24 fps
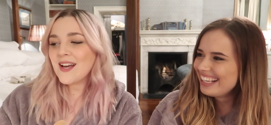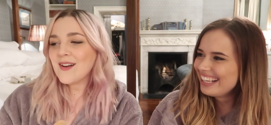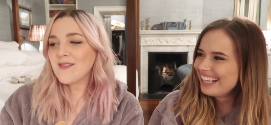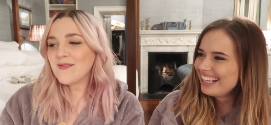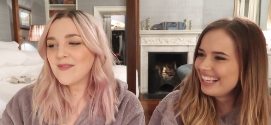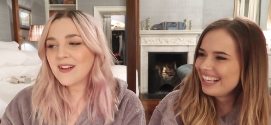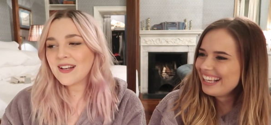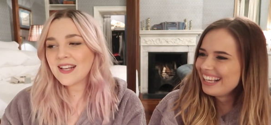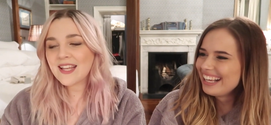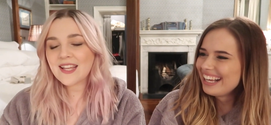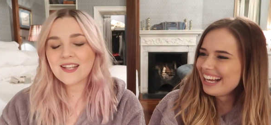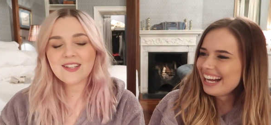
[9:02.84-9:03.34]
Speaker 1: that
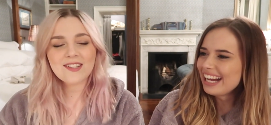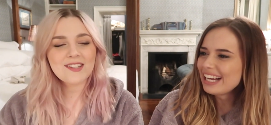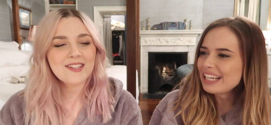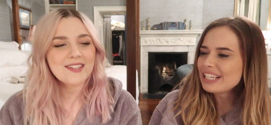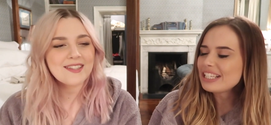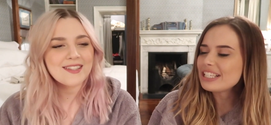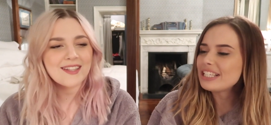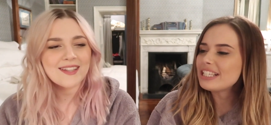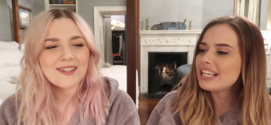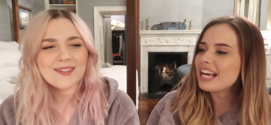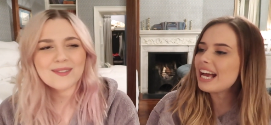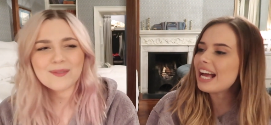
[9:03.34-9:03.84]
funny? And
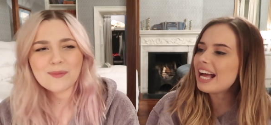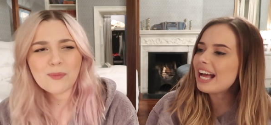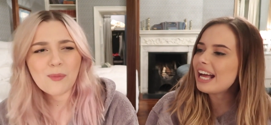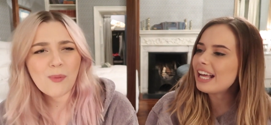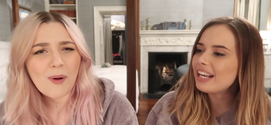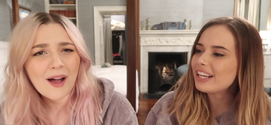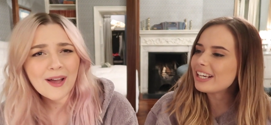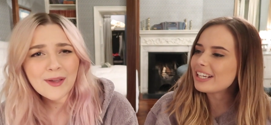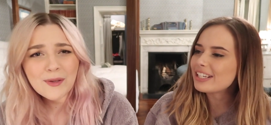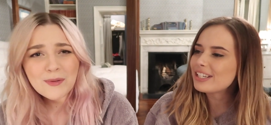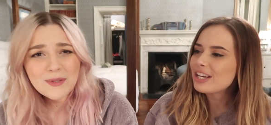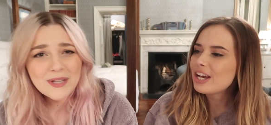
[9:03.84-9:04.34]
she's like,
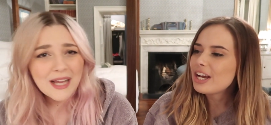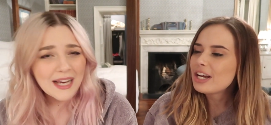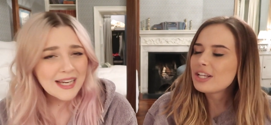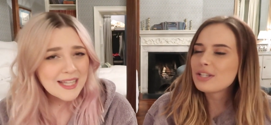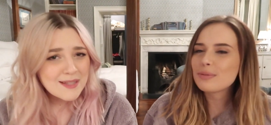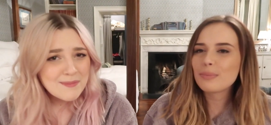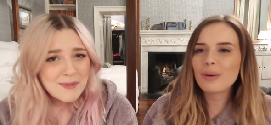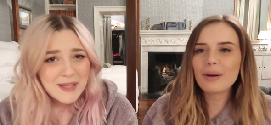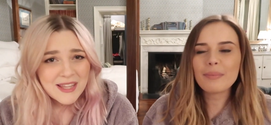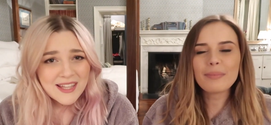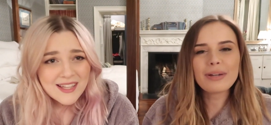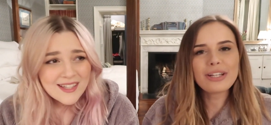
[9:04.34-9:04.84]
yeah, why like, are you
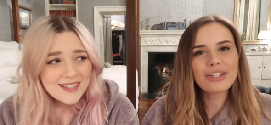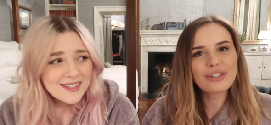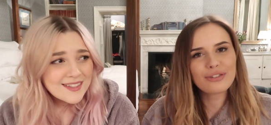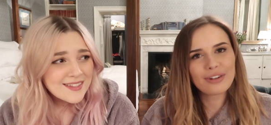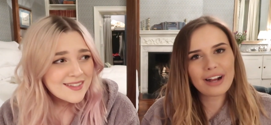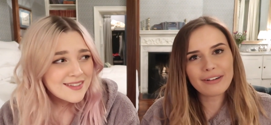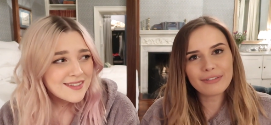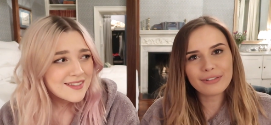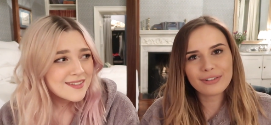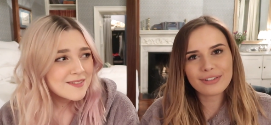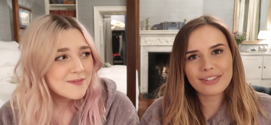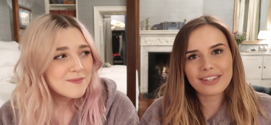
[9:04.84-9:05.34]
telling me When this? we
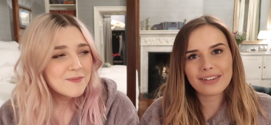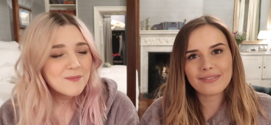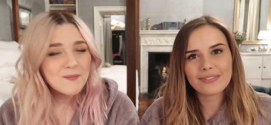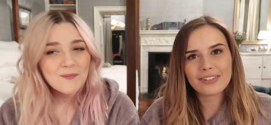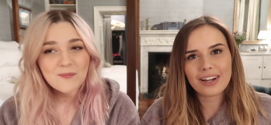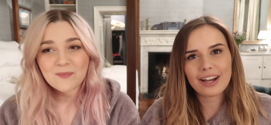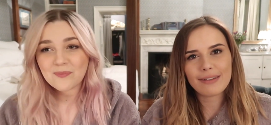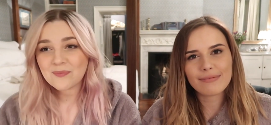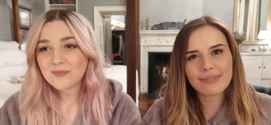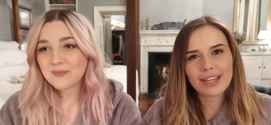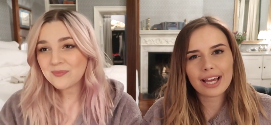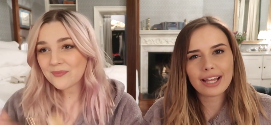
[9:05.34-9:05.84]
travel
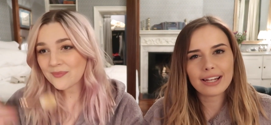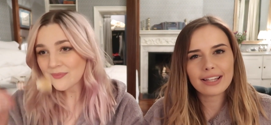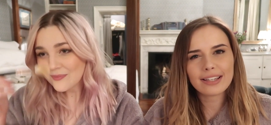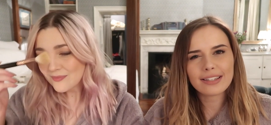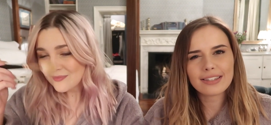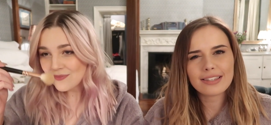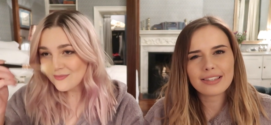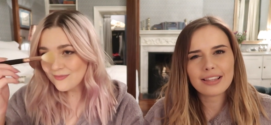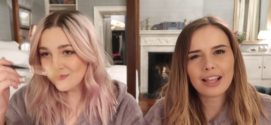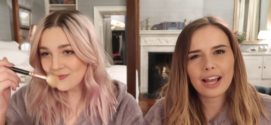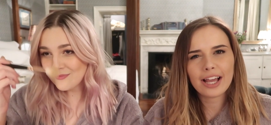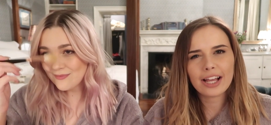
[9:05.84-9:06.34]
sometimes,
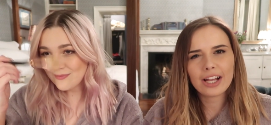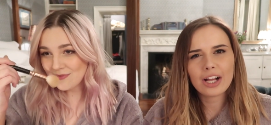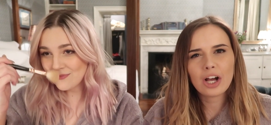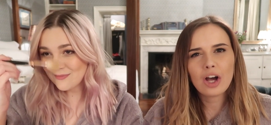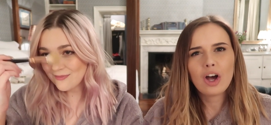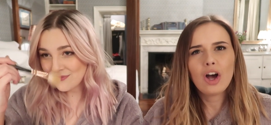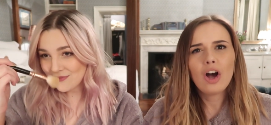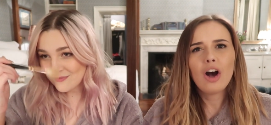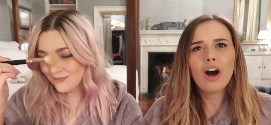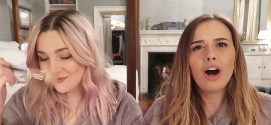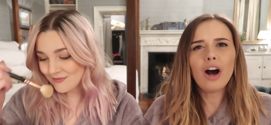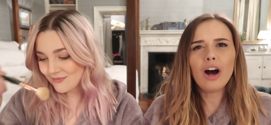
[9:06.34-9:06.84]
Alex is like,
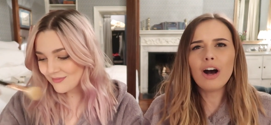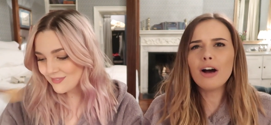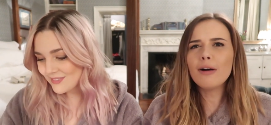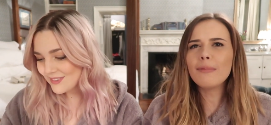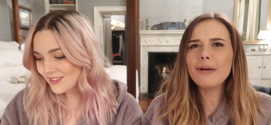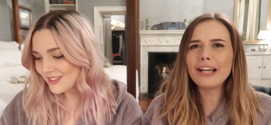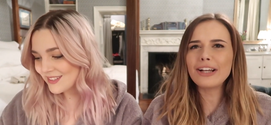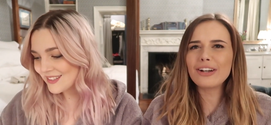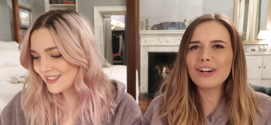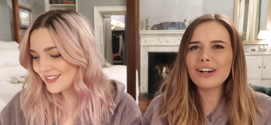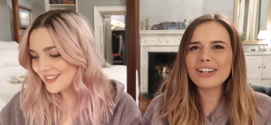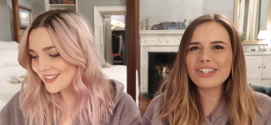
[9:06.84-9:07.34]
oh
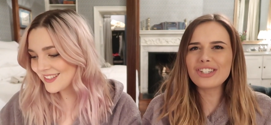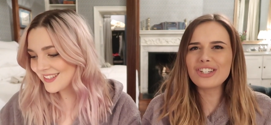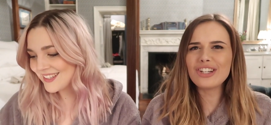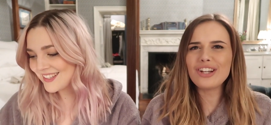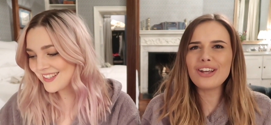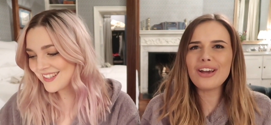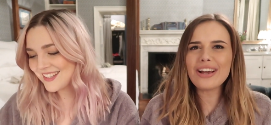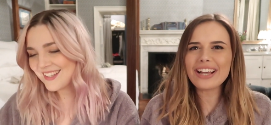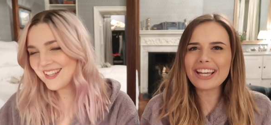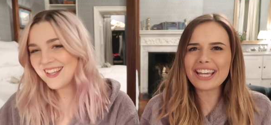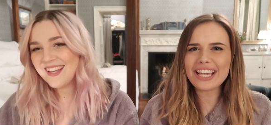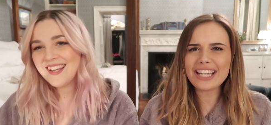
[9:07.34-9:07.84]
my gosh,
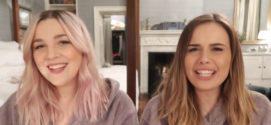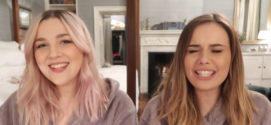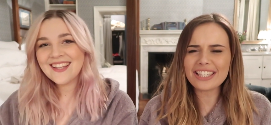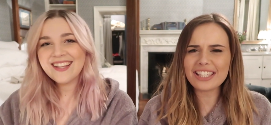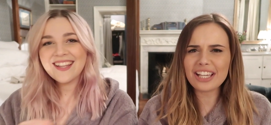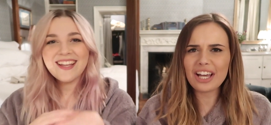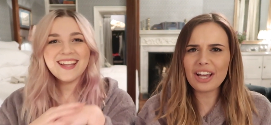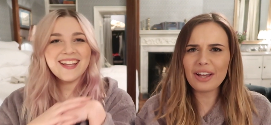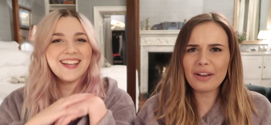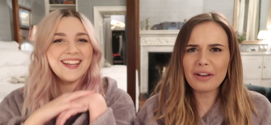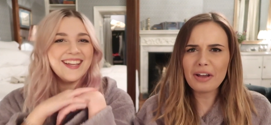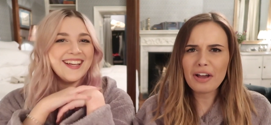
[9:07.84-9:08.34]
look, it's
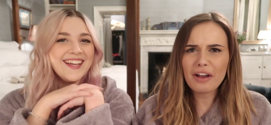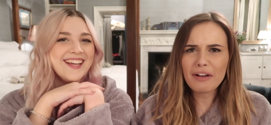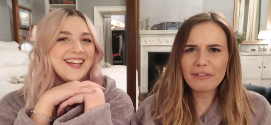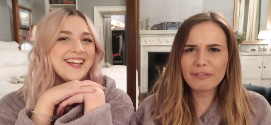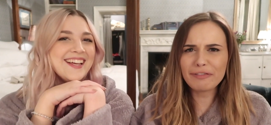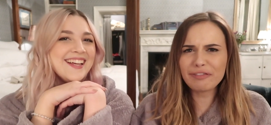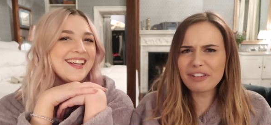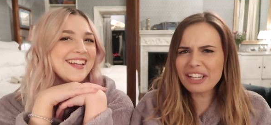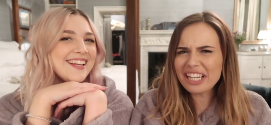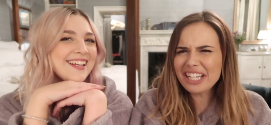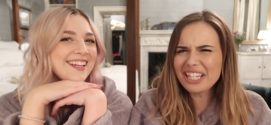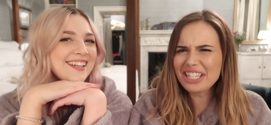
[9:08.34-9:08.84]
uh,
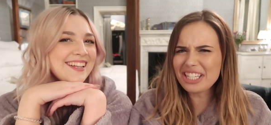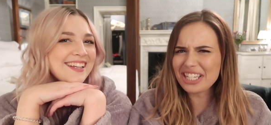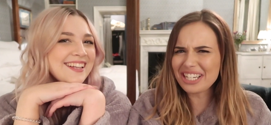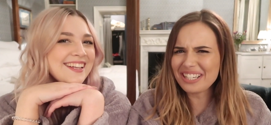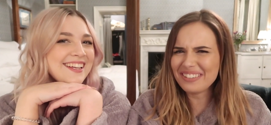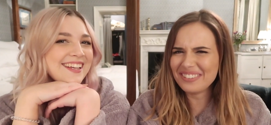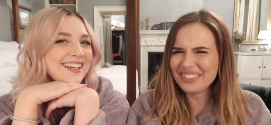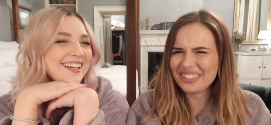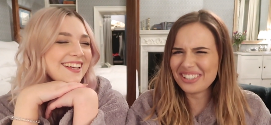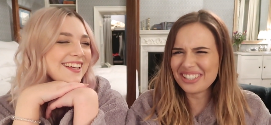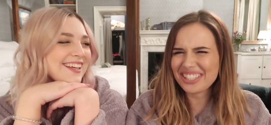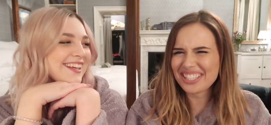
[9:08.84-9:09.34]

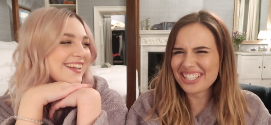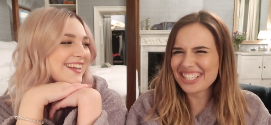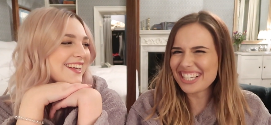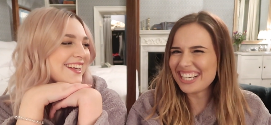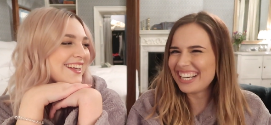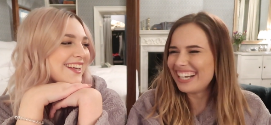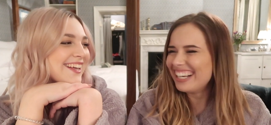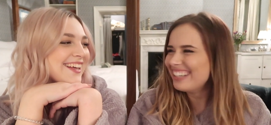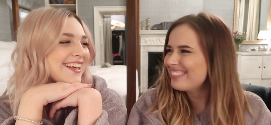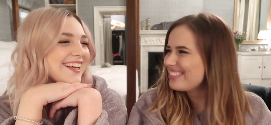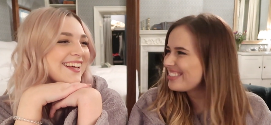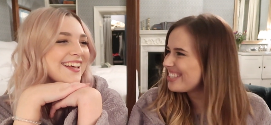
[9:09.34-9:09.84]
Fiji
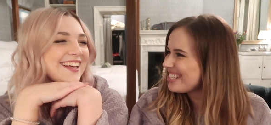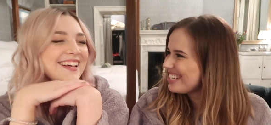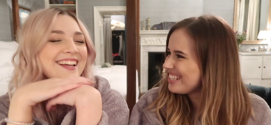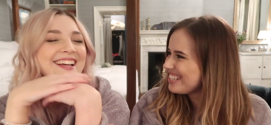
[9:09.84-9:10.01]
water. Was